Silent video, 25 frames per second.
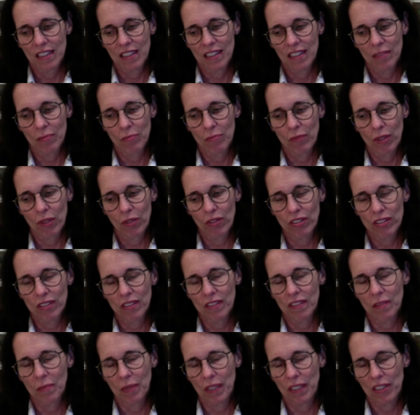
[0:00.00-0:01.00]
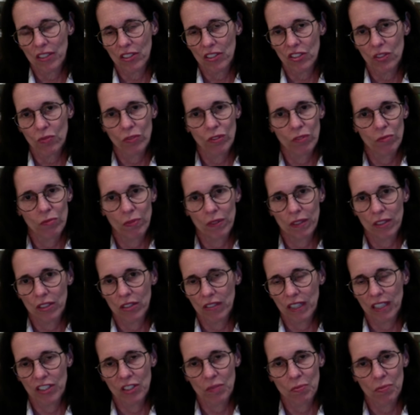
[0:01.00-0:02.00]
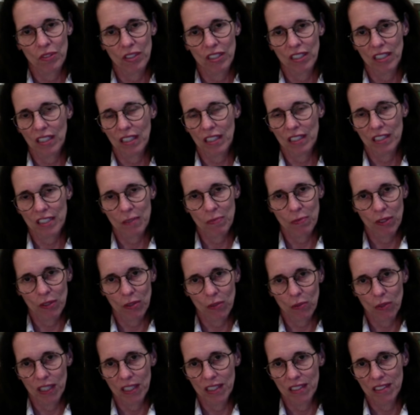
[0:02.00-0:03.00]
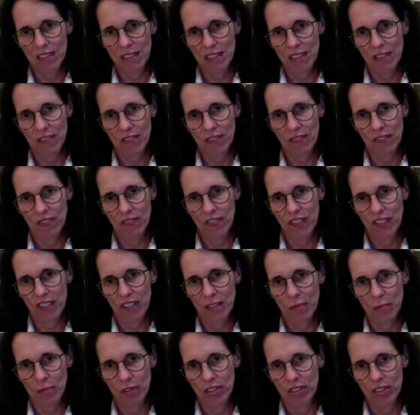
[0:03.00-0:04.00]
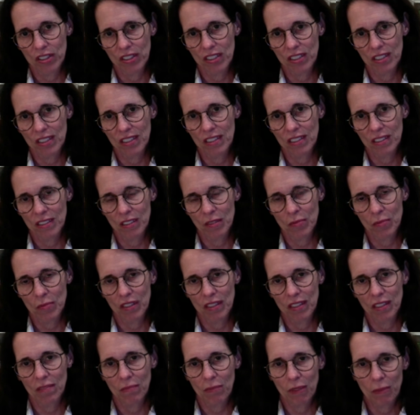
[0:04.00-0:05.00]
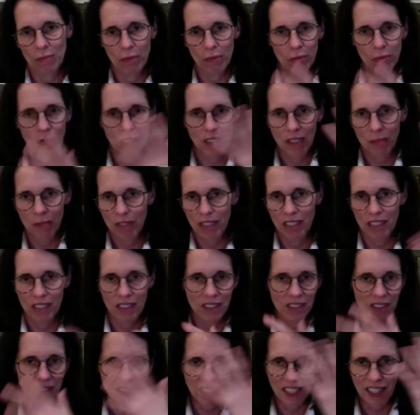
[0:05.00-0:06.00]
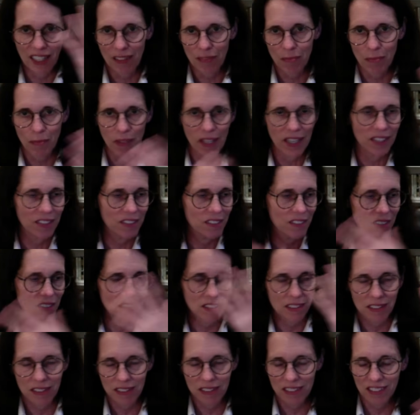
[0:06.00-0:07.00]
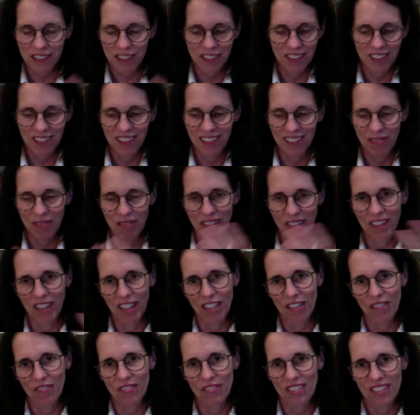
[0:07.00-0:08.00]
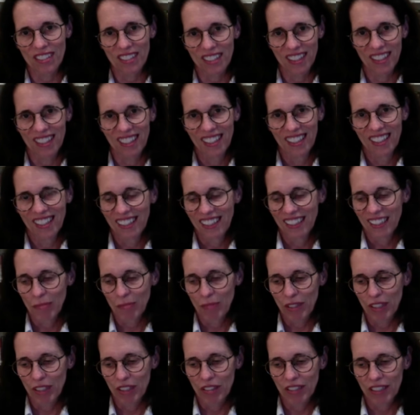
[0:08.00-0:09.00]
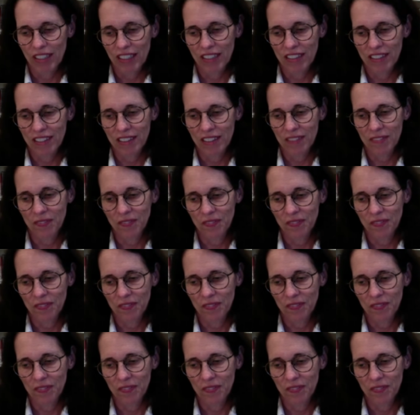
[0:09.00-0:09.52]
most of the patients won't be transported and it'll just be a waste of the emergency system. And people will come in and have masks and gloves and be crazy.